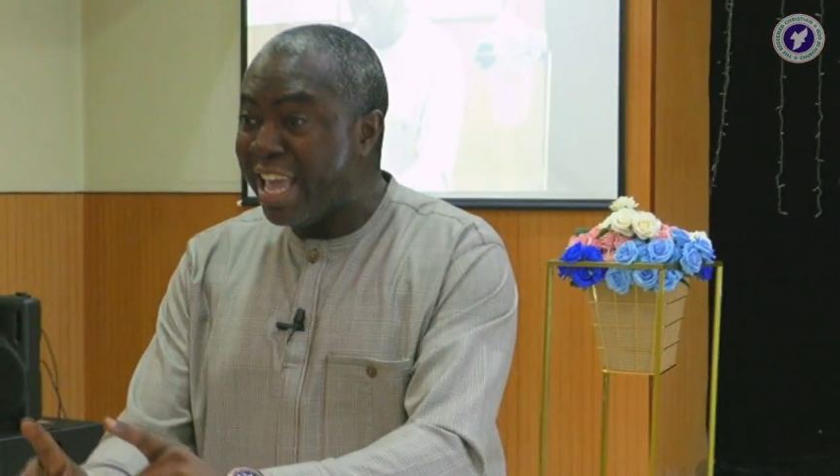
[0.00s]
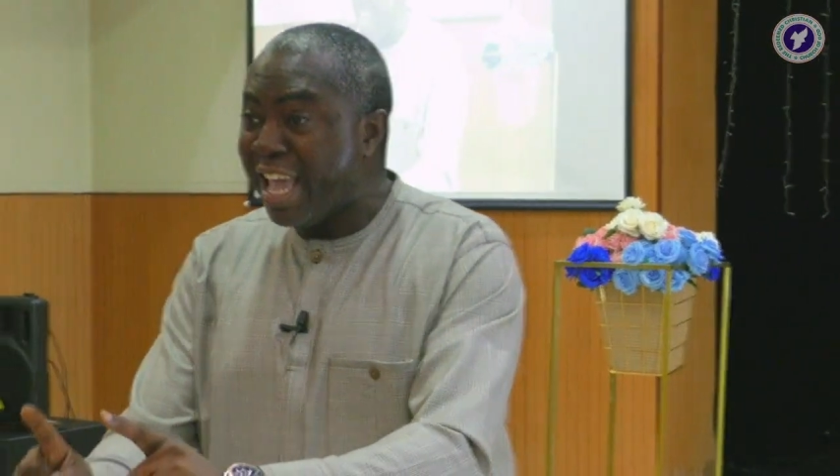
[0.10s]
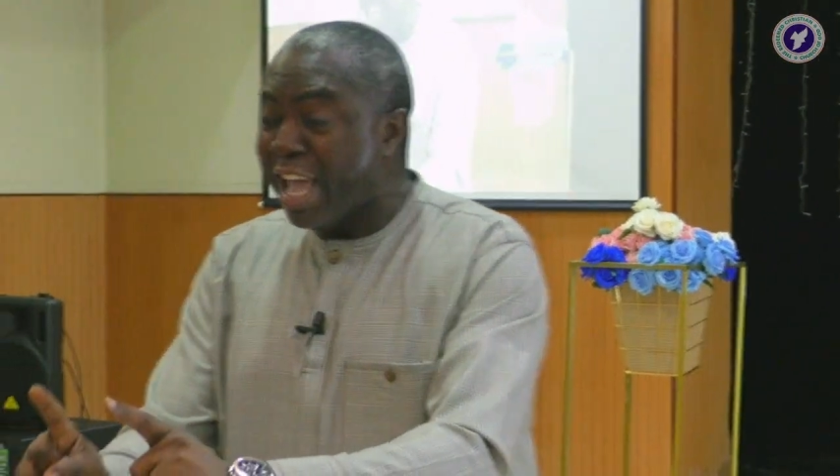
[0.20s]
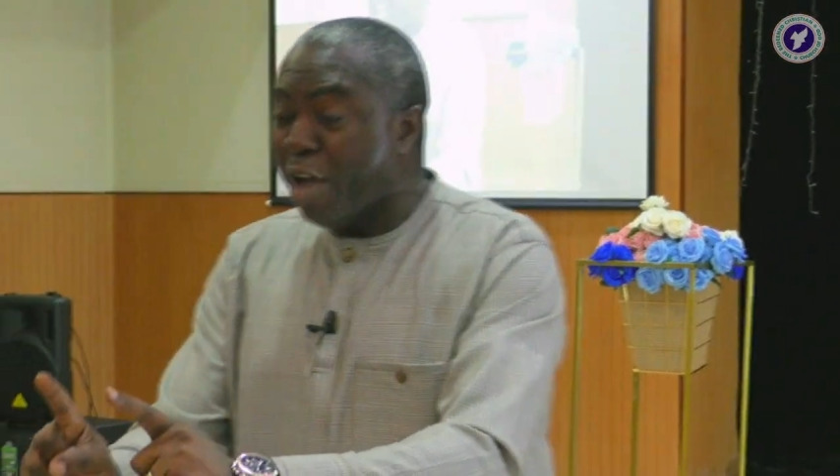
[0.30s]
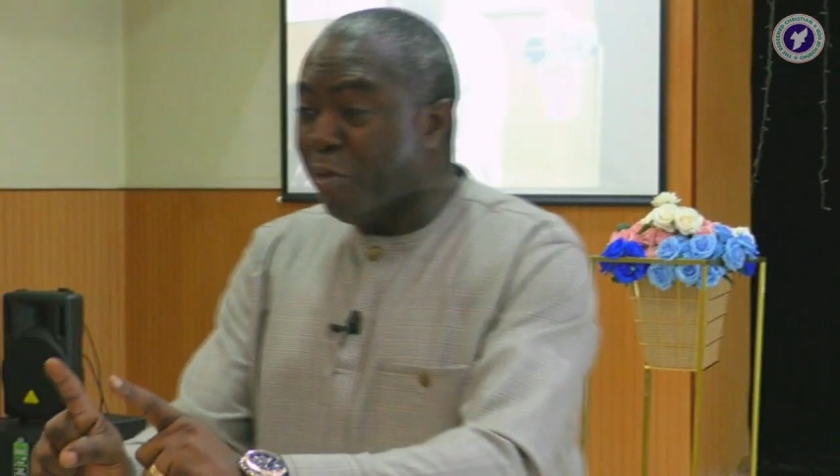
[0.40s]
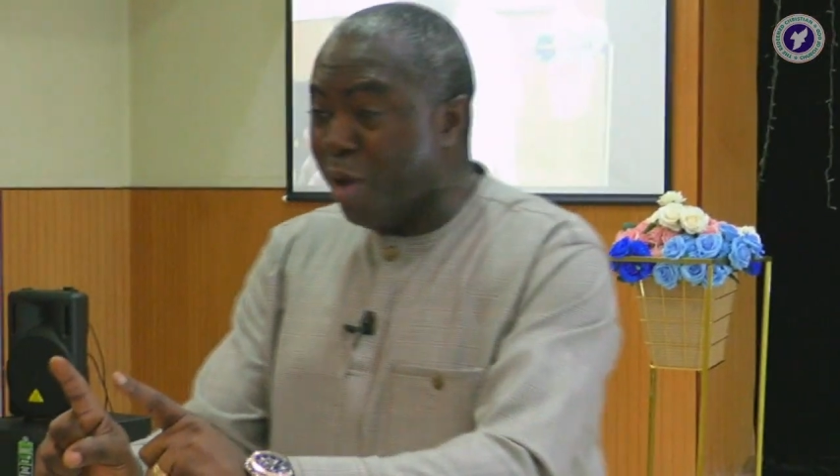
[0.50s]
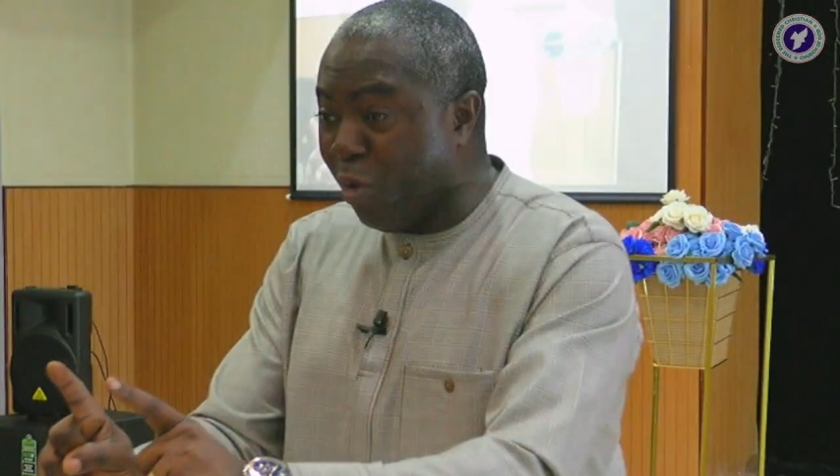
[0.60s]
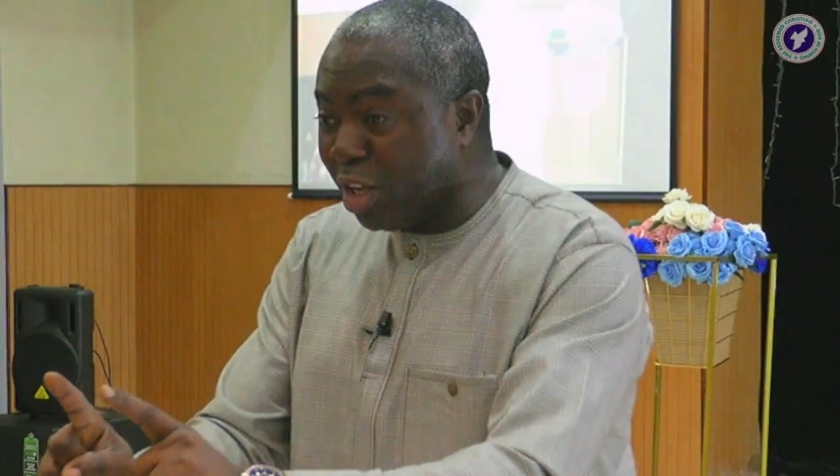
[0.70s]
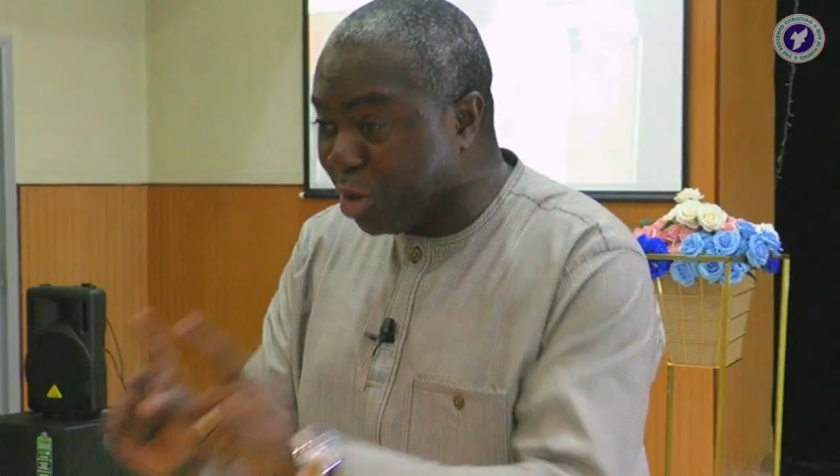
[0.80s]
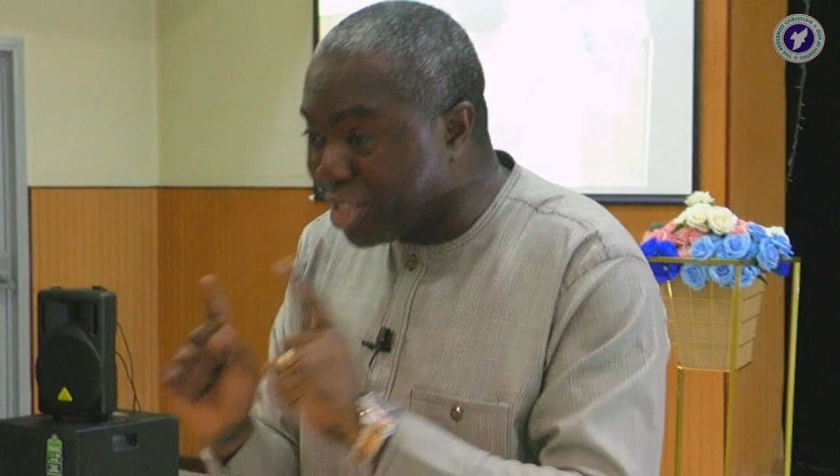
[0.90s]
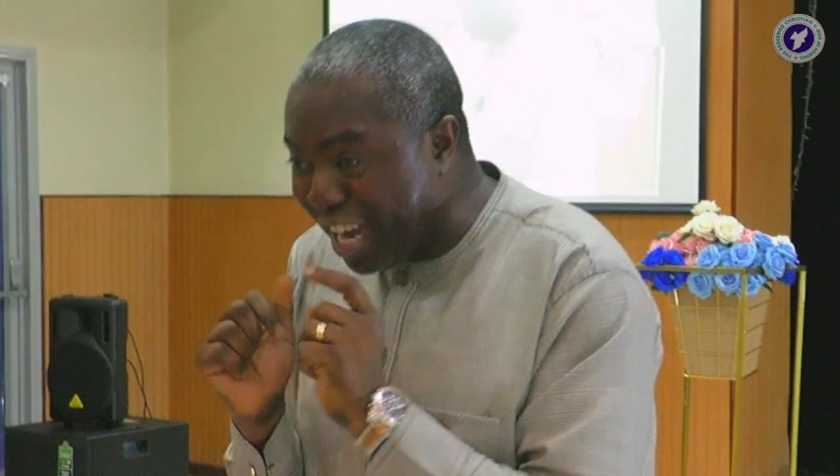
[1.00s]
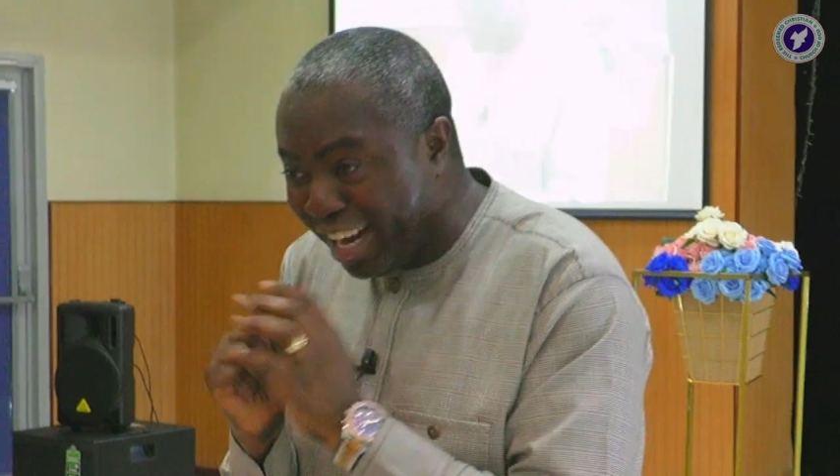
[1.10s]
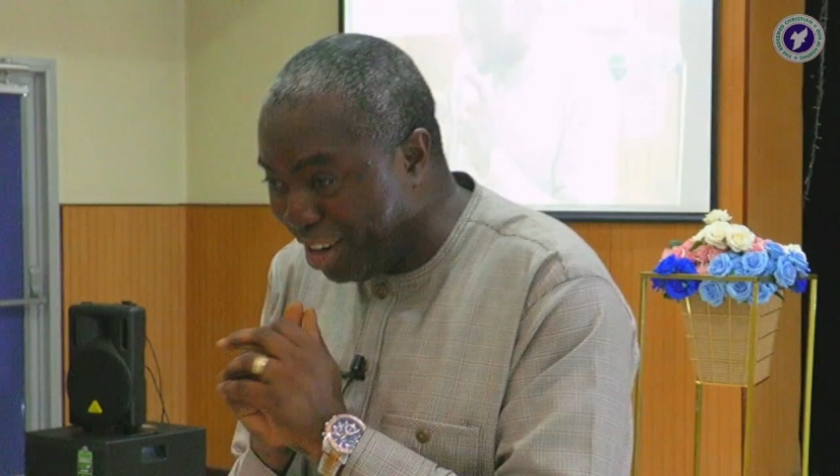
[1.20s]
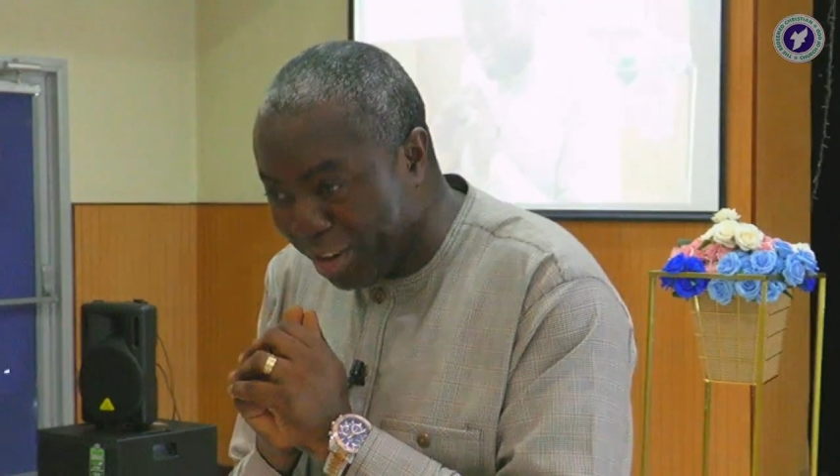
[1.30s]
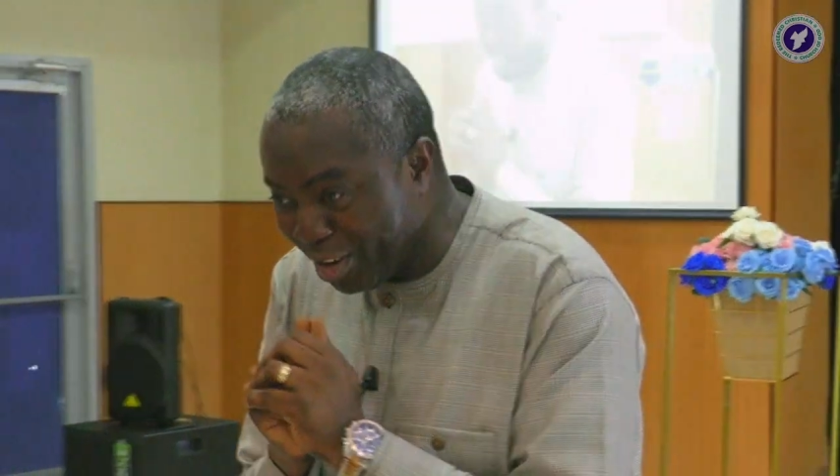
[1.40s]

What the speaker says: will want to tell you